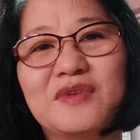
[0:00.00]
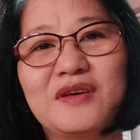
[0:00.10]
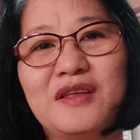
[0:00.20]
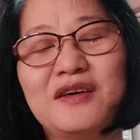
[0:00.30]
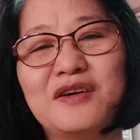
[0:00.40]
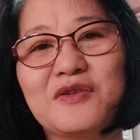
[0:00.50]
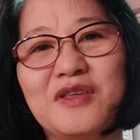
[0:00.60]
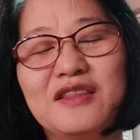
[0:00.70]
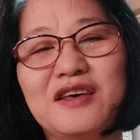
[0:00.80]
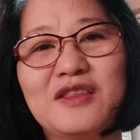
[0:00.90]
and you
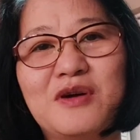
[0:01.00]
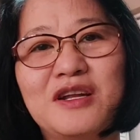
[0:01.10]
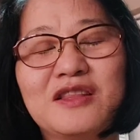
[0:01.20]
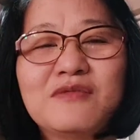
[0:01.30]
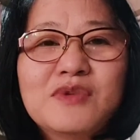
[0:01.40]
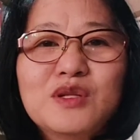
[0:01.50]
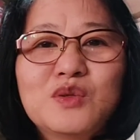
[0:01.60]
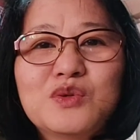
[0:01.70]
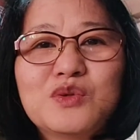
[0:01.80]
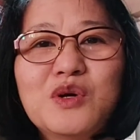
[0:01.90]
think that you are not able
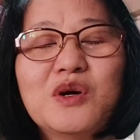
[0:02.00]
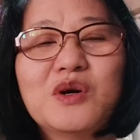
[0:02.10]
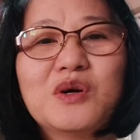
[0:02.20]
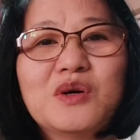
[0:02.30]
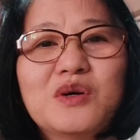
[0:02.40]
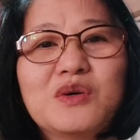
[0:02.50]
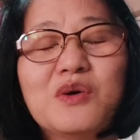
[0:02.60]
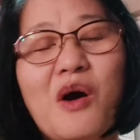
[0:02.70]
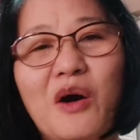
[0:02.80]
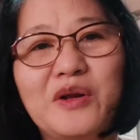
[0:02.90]
to
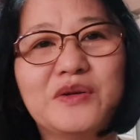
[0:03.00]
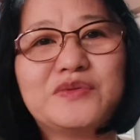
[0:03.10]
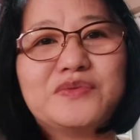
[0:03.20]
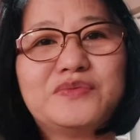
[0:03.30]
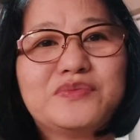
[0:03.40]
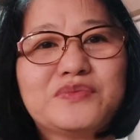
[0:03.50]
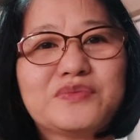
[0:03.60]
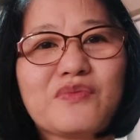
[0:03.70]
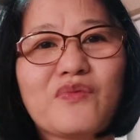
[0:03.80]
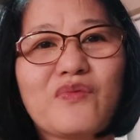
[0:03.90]
go on,
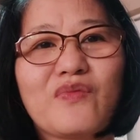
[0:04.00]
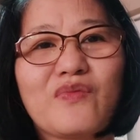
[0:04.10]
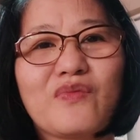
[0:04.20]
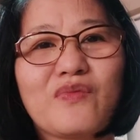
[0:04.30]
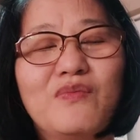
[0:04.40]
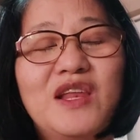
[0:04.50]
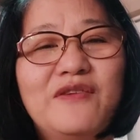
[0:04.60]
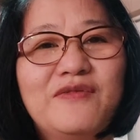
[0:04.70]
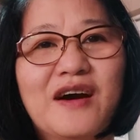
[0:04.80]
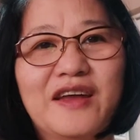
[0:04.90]

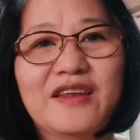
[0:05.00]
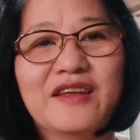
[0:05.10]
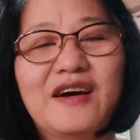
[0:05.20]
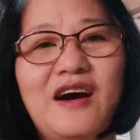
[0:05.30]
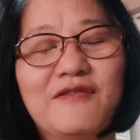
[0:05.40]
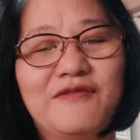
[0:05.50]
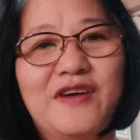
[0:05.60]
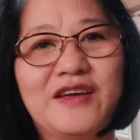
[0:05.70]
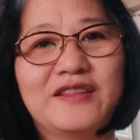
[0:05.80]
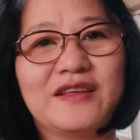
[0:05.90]
believe God, have
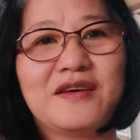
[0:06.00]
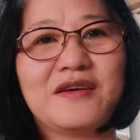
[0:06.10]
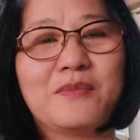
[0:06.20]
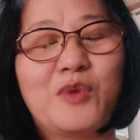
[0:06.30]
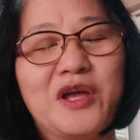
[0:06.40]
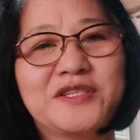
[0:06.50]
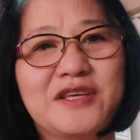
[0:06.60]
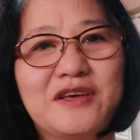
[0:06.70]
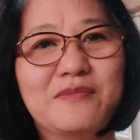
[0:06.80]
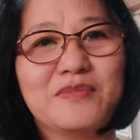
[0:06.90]
faith,
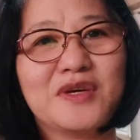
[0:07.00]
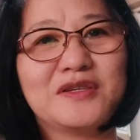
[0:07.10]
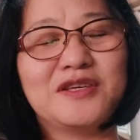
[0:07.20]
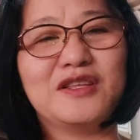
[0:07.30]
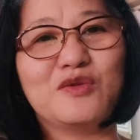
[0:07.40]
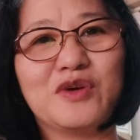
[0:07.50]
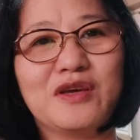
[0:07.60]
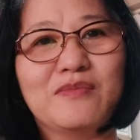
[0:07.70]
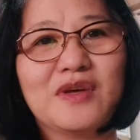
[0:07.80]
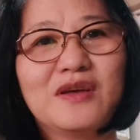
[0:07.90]
praise Him, sing to
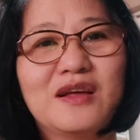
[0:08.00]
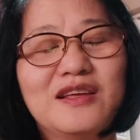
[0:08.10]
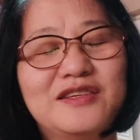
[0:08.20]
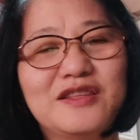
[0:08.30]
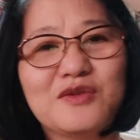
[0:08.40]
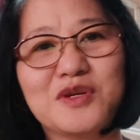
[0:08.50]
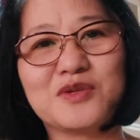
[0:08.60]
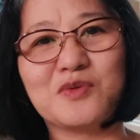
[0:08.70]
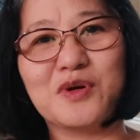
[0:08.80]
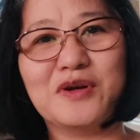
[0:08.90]
Him, listen to
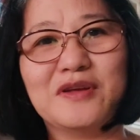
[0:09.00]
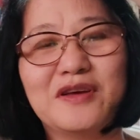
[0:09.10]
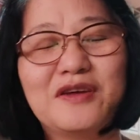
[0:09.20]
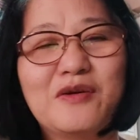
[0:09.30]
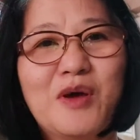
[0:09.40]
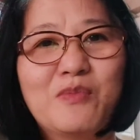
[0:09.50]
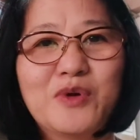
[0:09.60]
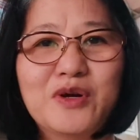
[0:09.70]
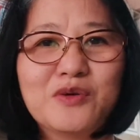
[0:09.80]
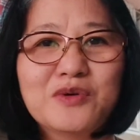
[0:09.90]
His word, and
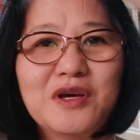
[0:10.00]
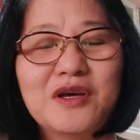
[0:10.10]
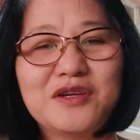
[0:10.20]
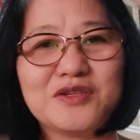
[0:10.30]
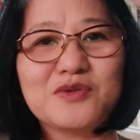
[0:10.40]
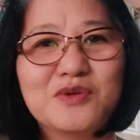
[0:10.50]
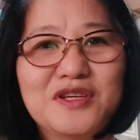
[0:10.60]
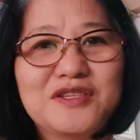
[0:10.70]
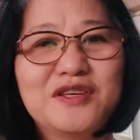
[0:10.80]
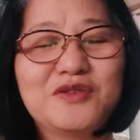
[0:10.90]
remember the His
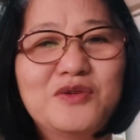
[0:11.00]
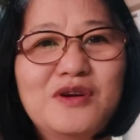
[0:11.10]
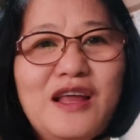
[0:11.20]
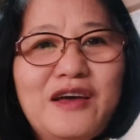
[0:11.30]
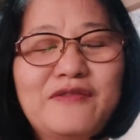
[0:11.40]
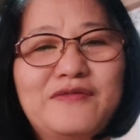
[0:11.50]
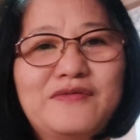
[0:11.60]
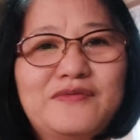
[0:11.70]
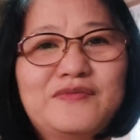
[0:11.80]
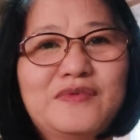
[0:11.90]
goodness into your life.
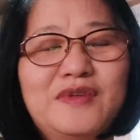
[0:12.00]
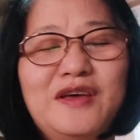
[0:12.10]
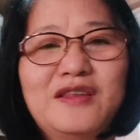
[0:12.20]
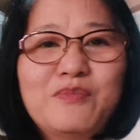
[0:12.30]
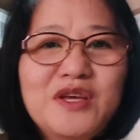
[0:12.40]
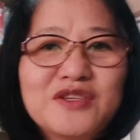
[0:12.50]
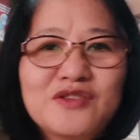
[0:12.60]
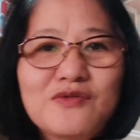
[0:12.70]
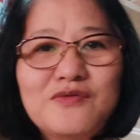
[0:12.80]
And the peace